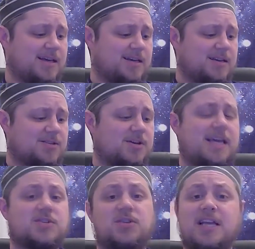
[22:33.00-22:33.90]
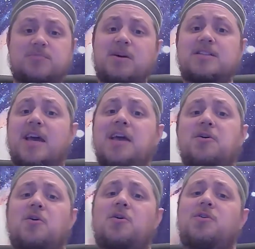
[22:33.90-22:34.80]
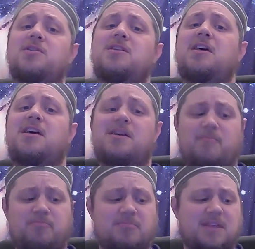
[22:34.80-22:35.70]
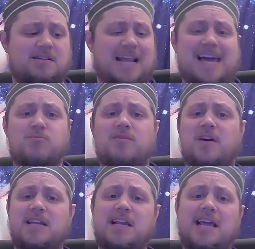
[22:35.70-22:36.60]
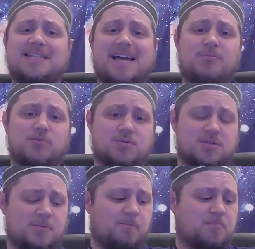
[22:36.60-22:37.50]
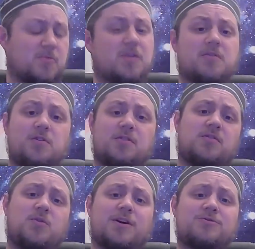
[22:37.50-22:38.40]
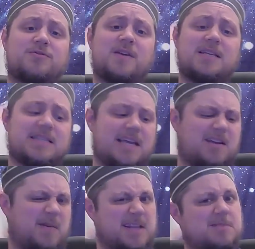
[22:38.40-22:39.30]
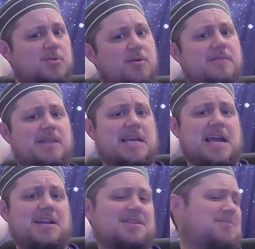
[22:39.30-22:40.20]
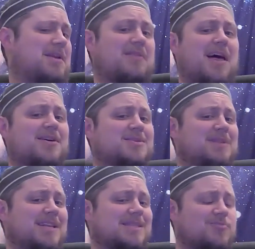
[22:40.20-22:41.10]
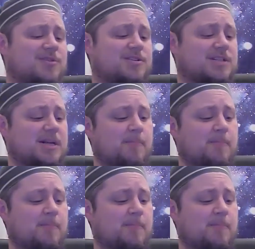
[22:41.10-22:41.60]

So yeah, so that's my take on lamb with honey glazed apples. I've thrown in a few extra things there. I've added some gravy at the end as a bit of last minute inspiration.